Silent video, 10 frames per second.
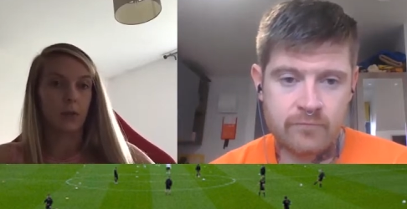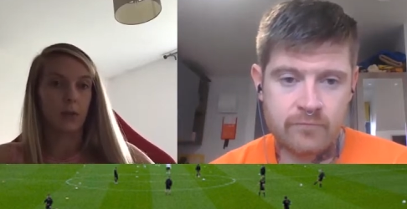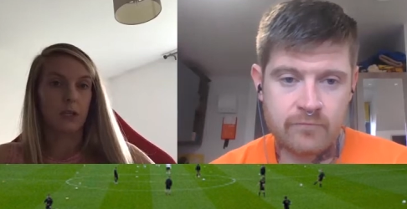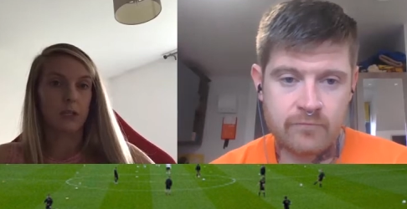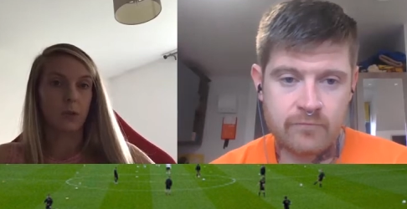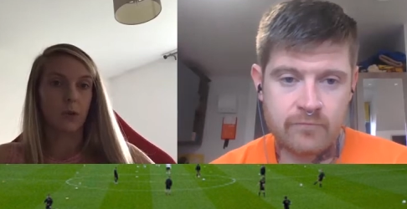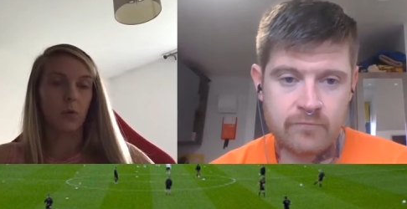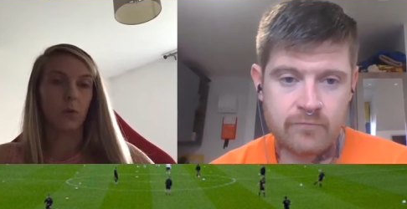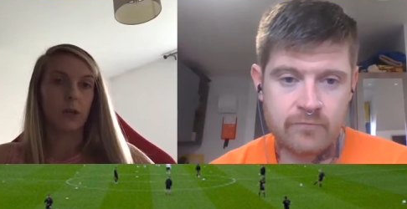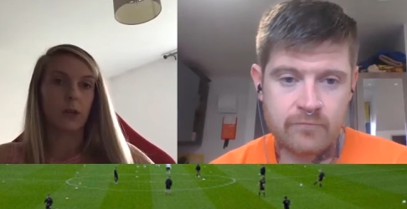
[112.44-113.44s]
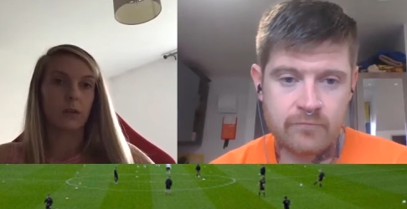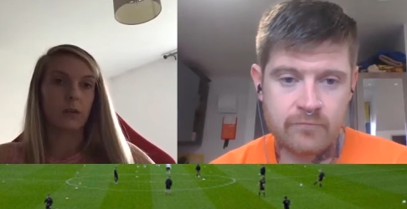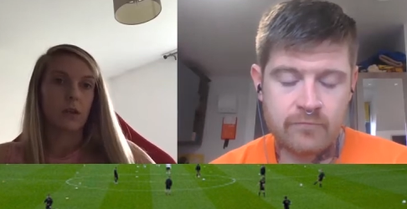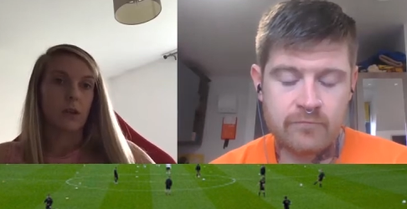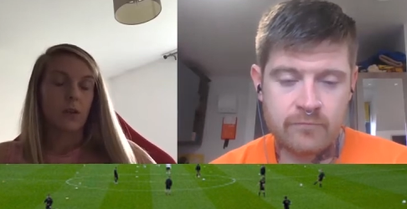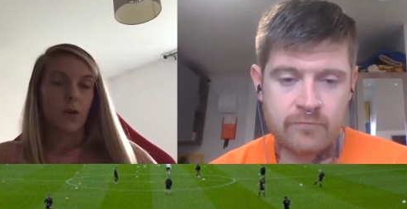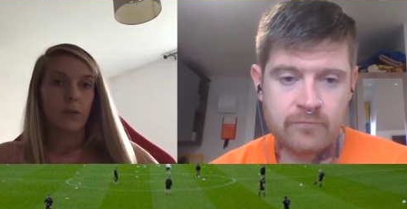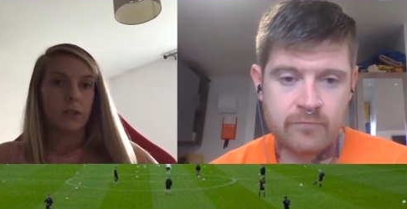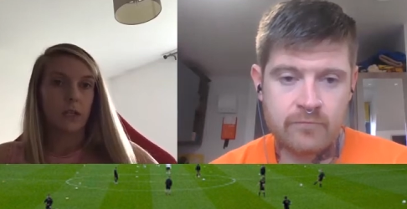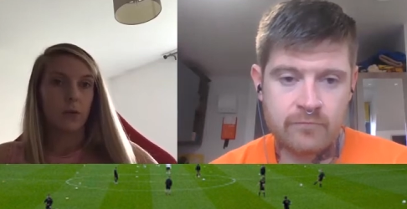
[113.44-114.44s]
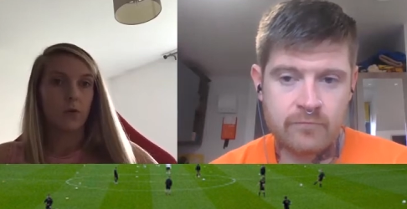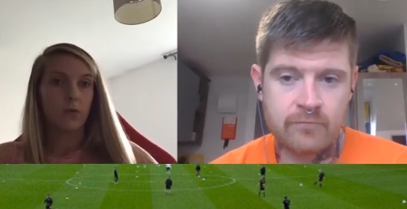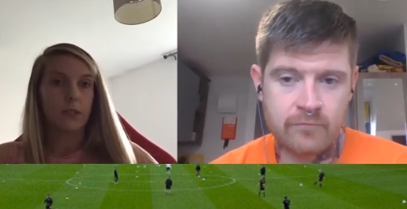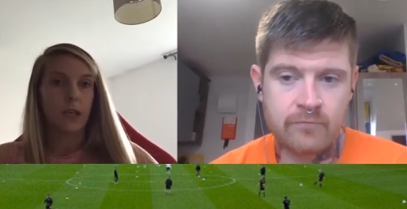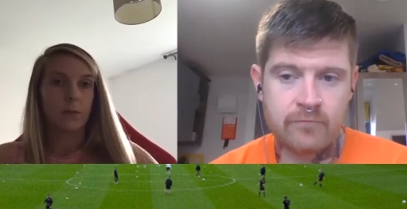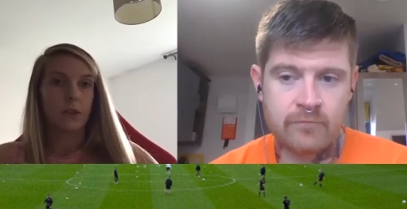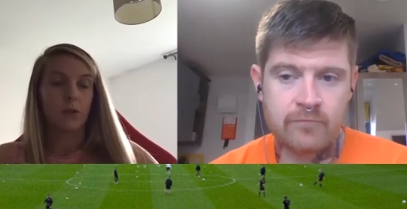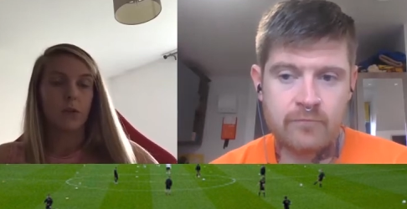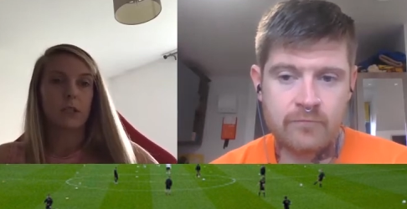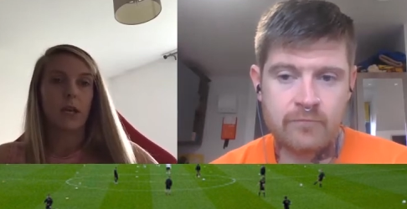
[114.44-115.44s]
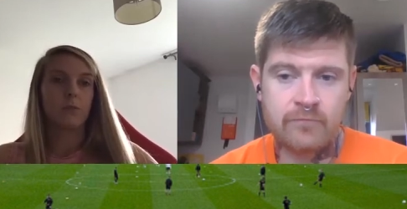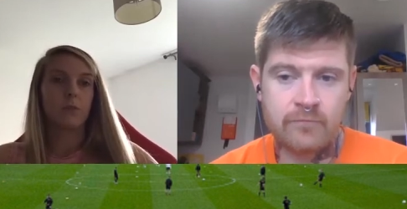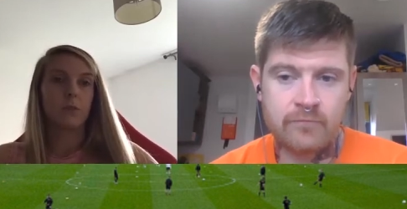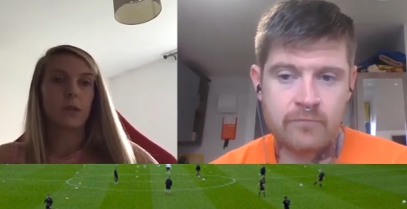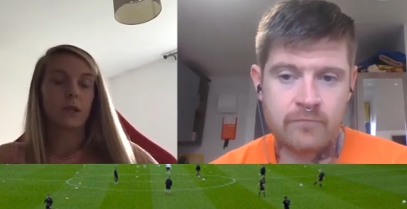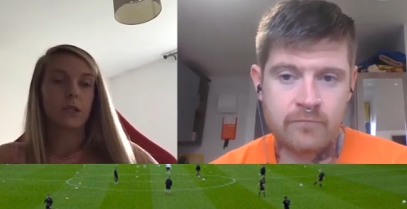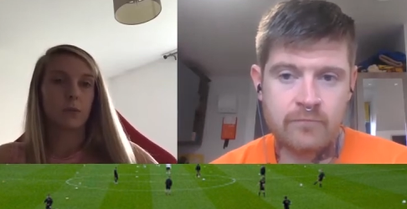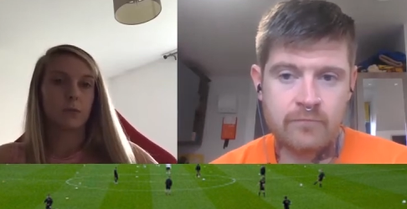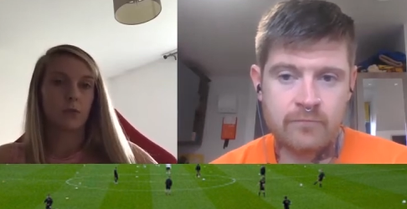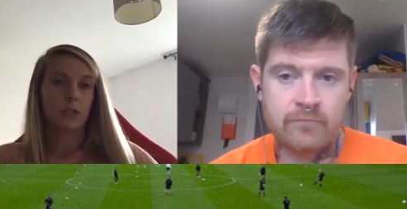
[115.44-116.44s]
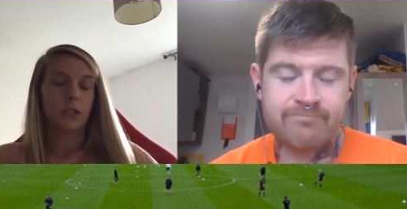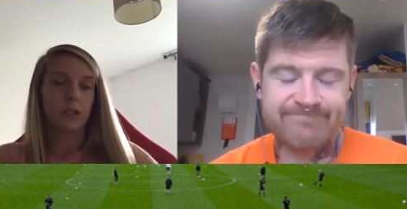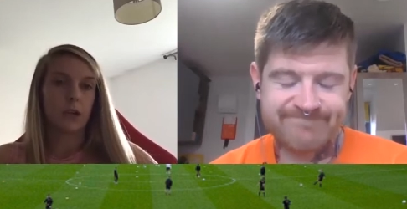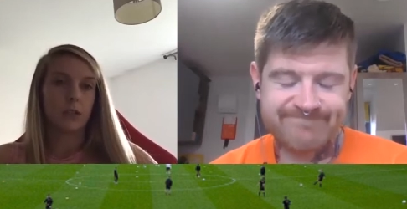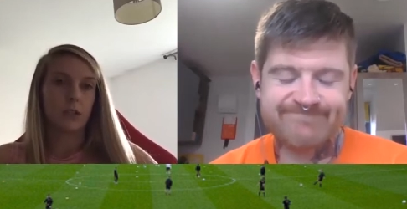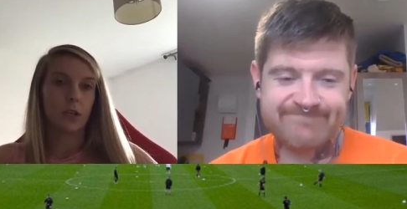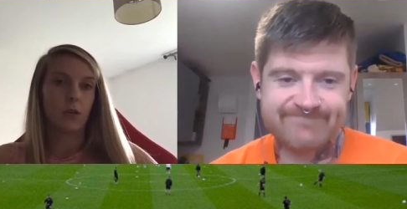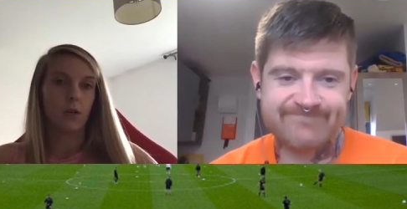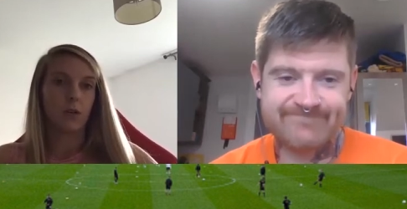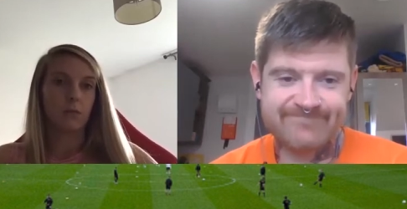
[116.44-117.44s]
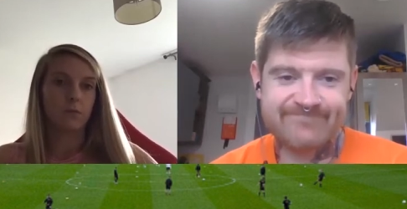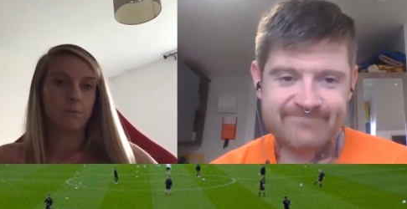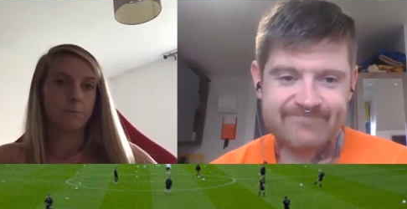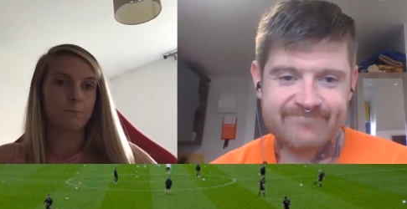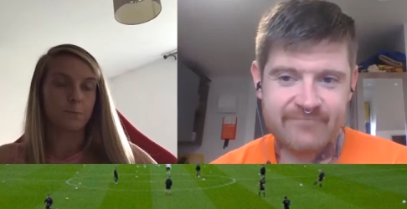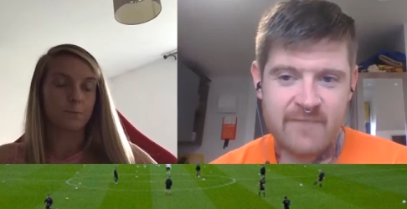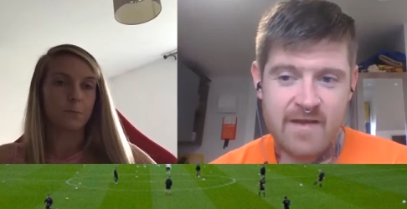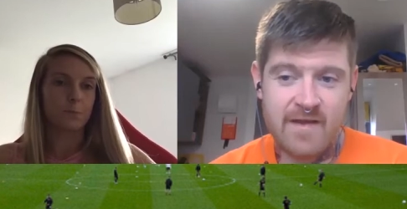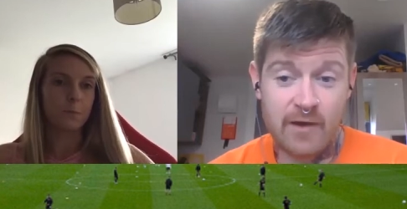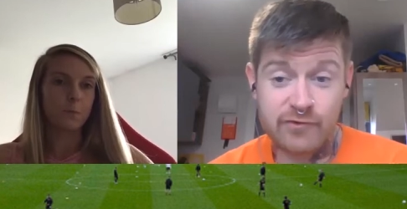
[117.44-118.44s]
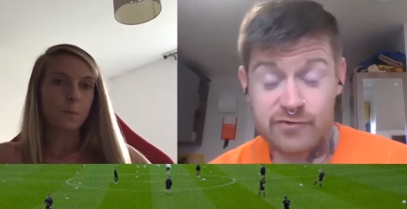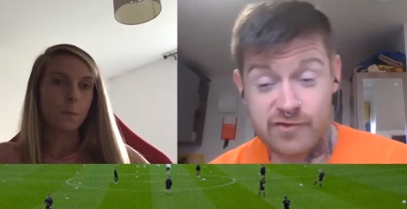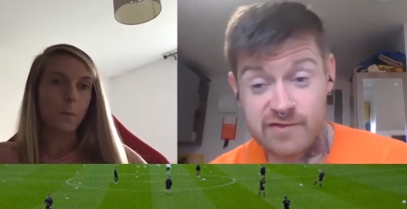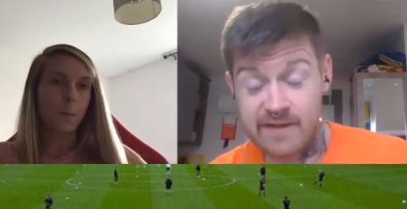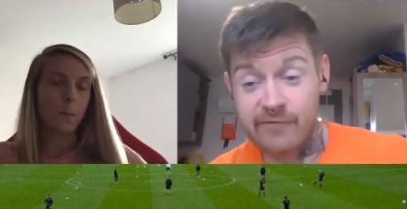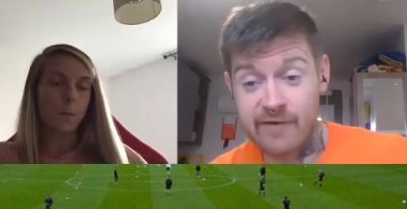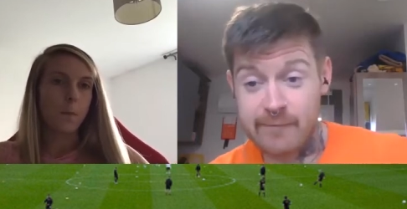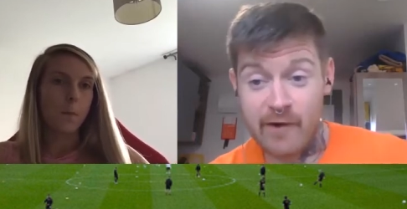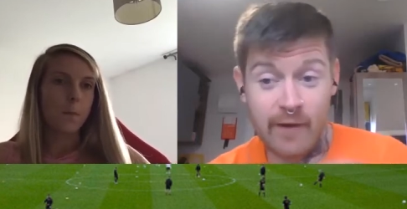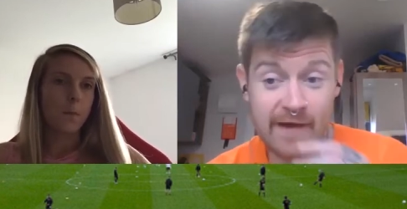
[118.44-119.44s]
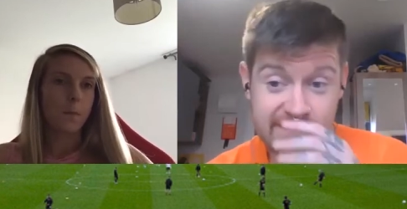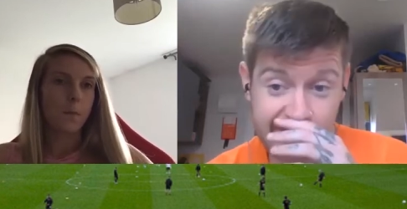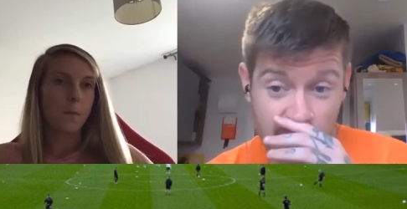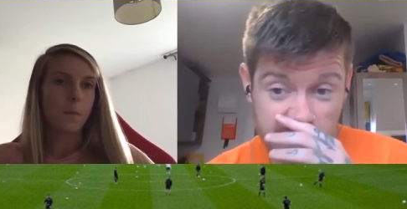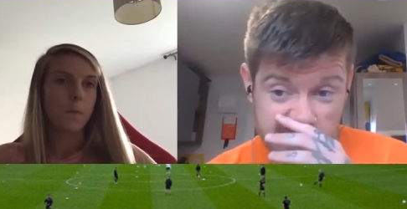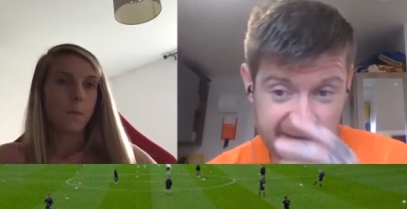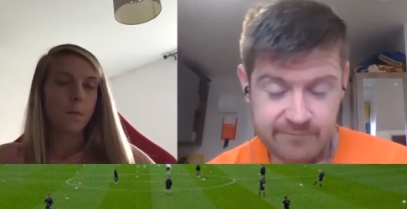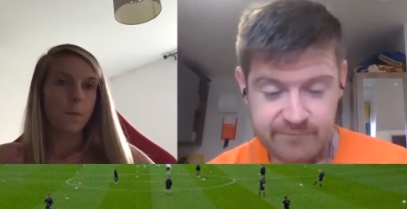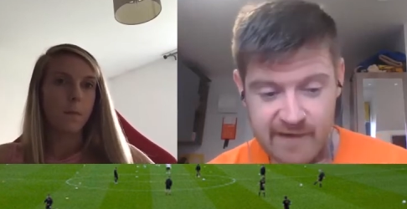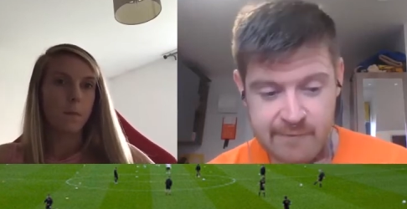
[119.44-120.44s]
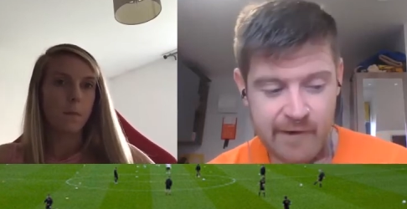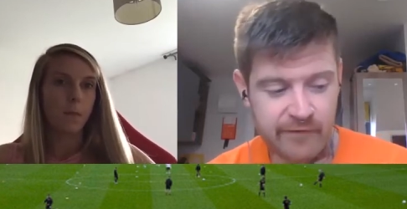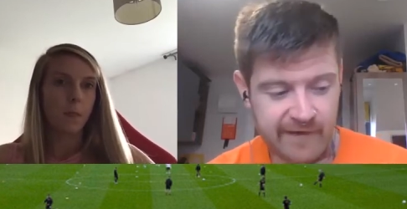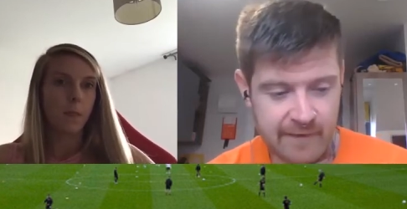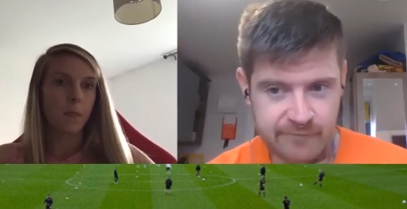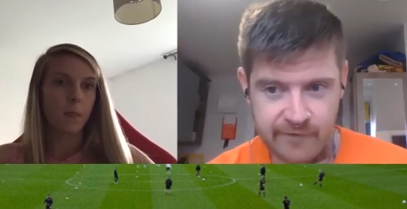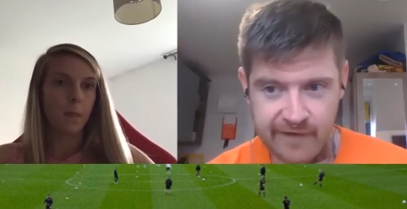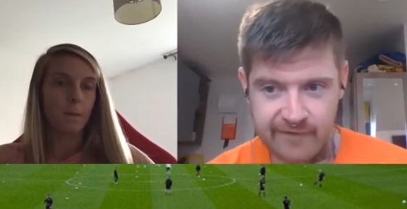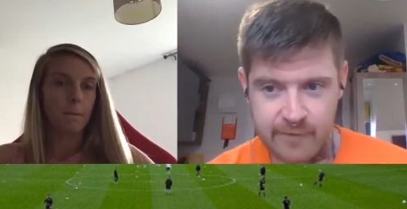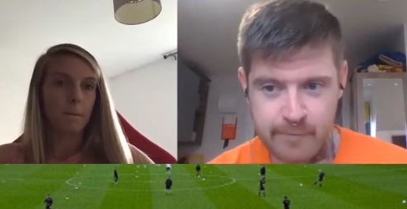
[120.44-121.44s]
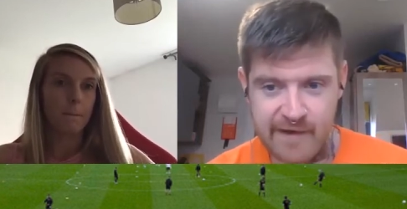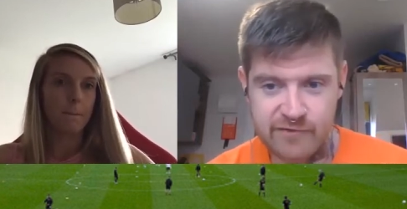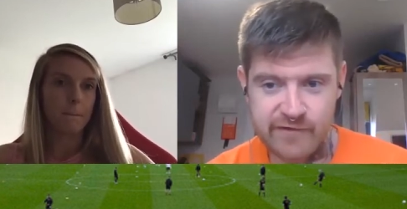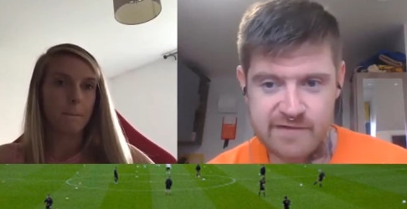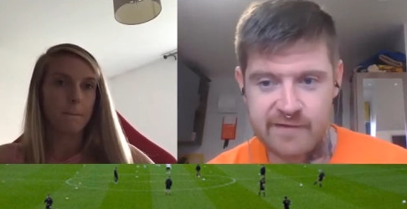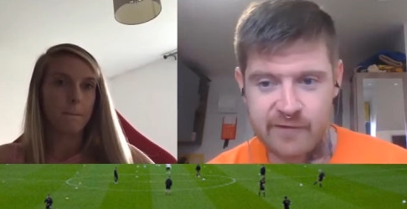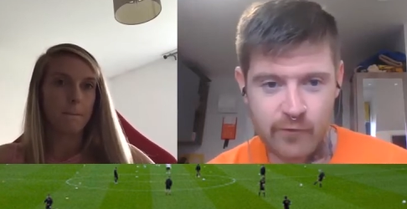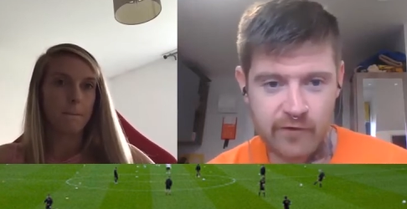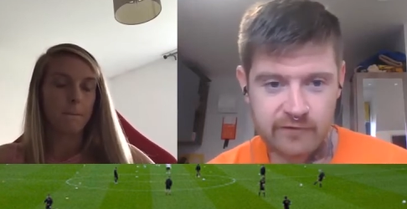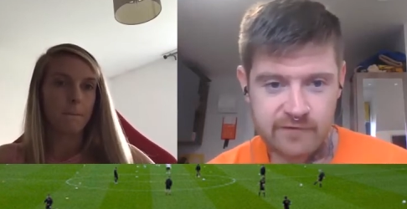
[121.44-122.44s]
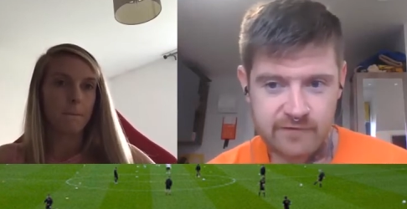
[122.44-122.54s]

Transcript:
Speaker 1: things have been going. And obviously, COVID came at the wrong time for me because I was really starting to kick on.
Speaker 2: I was just literally about to ask that. Obviously, time out of the game for like the best reason in the world.